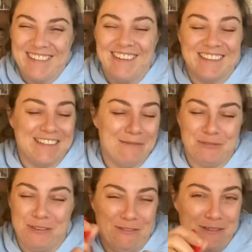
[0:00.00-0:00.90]
I slept
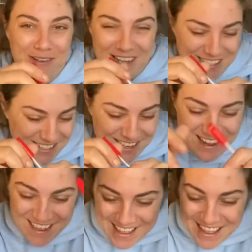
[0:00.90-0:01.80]
too long last night.
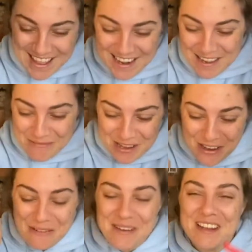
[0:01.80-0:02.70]
Leave me a
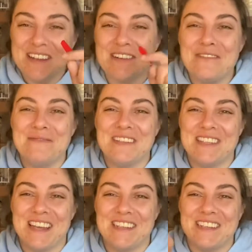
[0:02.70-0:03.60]
comment in the comment
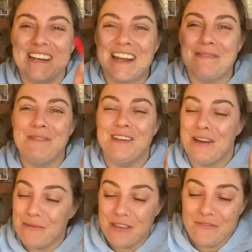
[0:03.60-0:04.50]
section and let me know
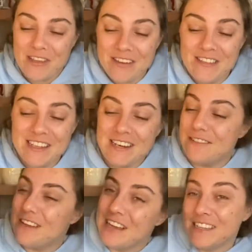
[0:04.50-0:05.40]
what you think of this
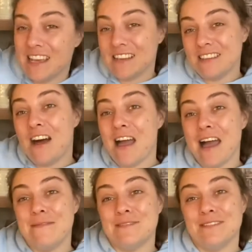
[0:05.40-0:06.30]
little idea because I
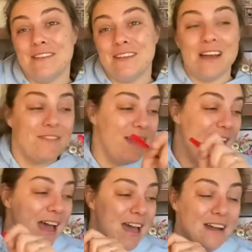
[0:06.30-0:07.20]
absolutely love it
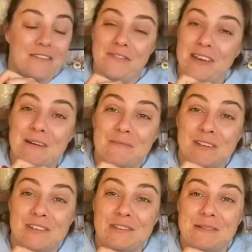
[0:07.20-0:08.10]
and I think I'm
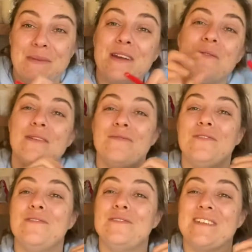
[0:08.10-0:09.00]
going to do a bigger one
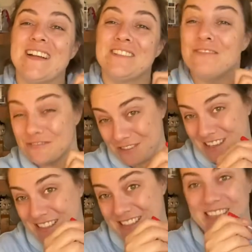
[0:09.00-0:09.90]
for dog treats.